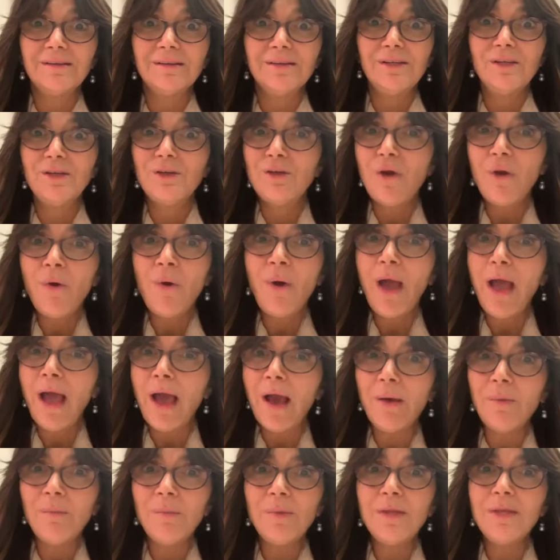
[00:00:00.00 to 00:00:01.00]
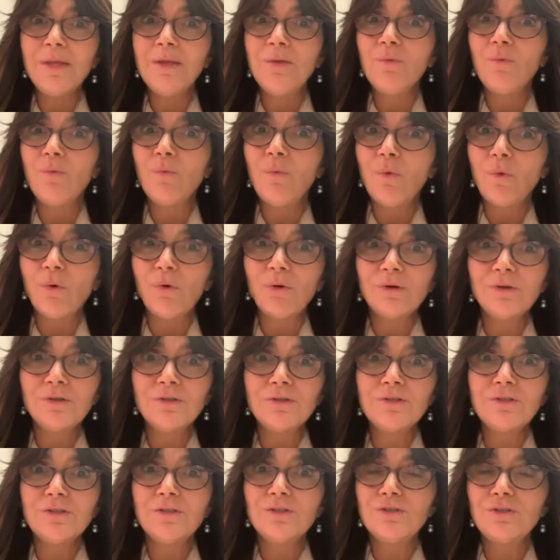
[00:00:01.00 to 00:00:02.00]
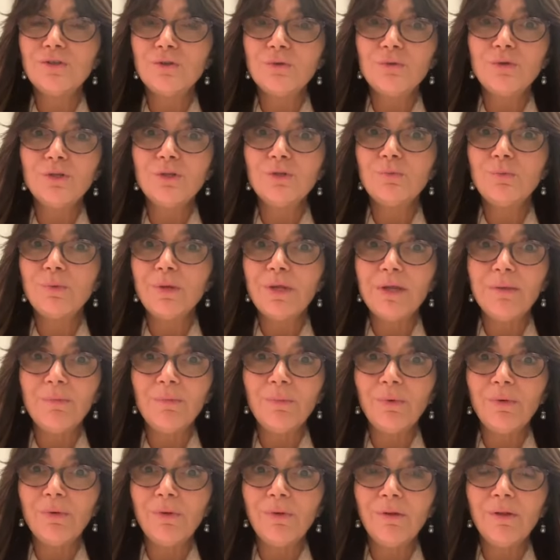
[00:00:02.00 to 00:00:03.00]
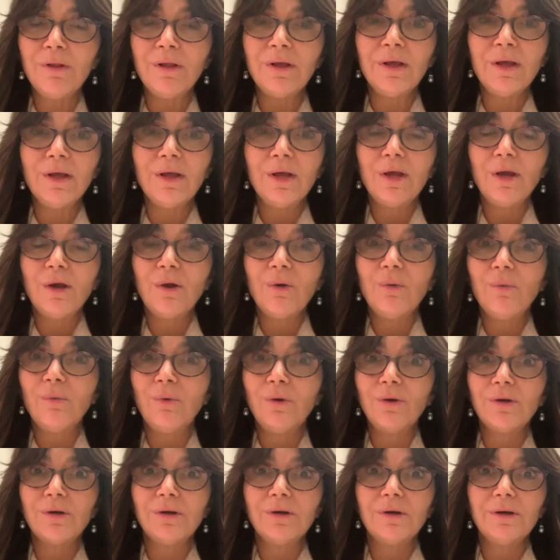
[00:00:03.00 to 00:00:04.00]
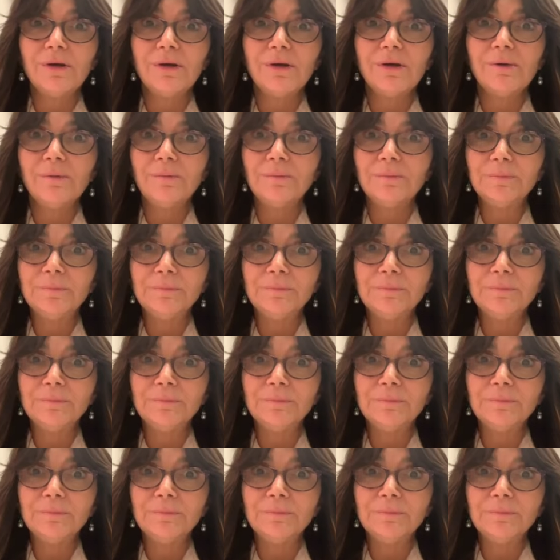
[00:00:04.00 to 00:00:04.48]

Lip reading: You know how many wars the Jewish people were,